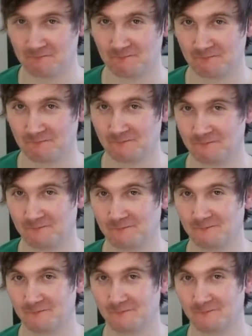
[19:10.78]
Oh,
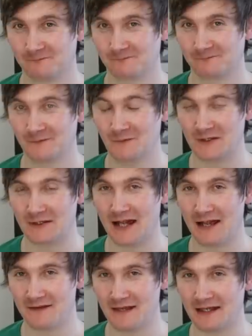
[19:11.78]
okay. Yeah. Which I
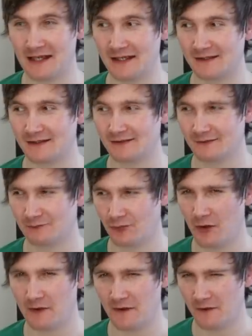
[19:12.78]
think is
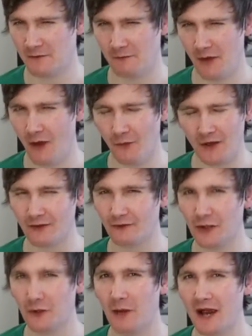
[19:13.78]
probably the only
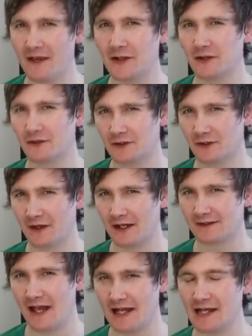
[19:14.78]
real way they could have done that.
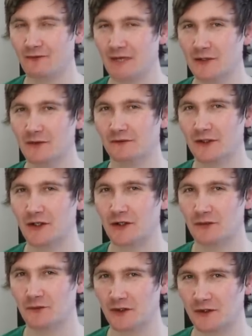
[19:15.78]
any real
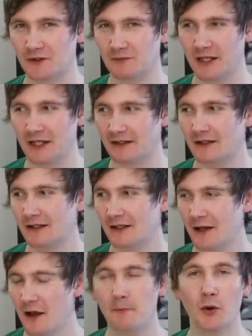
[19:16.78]
version would have just been
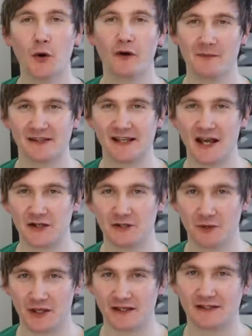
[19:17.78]
a poor imitation of
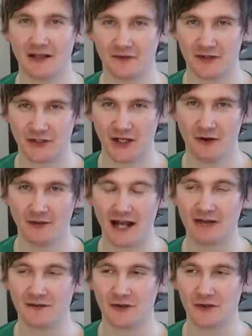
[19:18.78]
what you see on the show, and
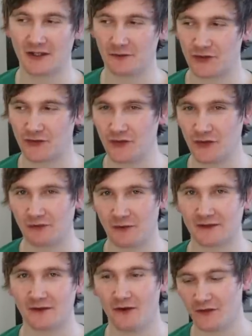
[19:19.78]
any version that was true to what we
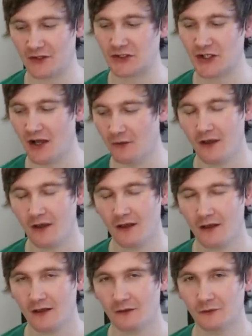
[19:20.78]
saw on the show
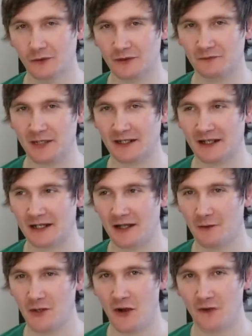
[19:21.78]
would have been like you know
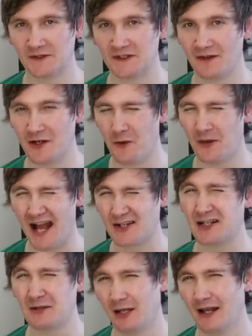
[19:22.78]
a novelty that no one
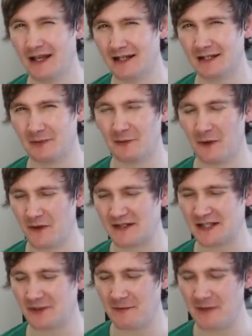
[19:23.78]
actually played. It'd be one of those mm. things
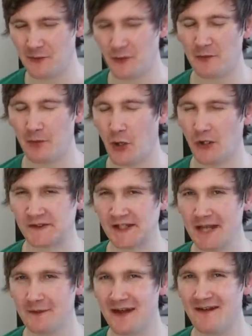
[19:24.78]
hmm. where people would have bought
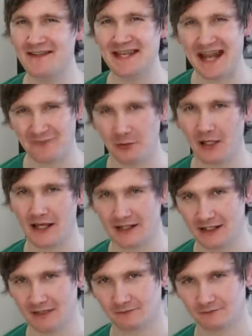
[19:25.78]
it and never played
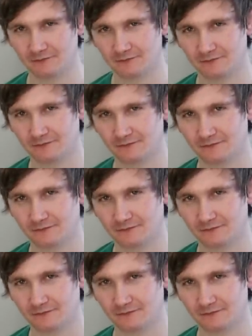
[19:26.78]
it. Yeah.